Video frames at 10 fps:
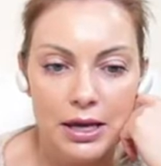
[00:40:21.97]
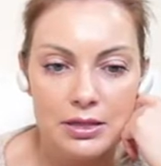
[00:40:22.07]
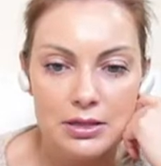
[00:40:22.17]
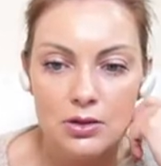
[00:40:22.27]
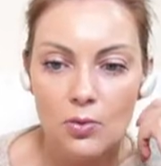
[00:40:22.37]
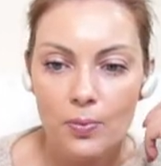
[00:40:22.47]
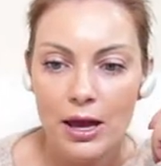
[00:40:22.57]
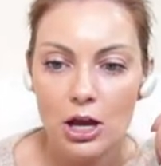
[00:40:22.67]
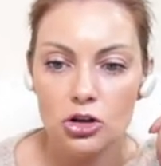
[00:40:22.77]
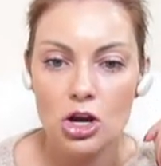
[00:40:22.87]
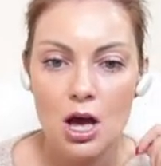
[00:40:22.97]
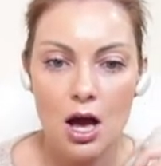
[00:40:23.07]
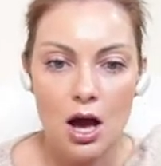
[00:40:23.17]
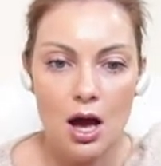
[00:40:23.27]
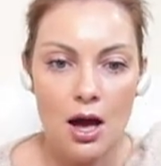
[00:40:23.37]
today's deal page.
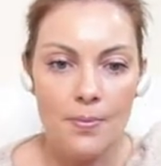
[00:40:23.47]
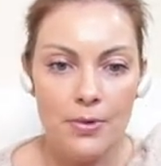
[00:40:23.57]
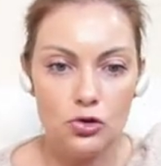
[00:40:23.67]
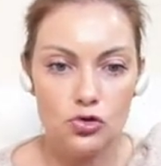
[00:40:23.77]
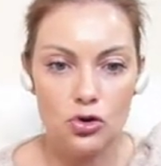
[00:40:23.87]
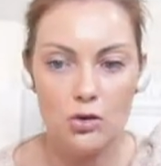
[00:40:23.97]
And uh, make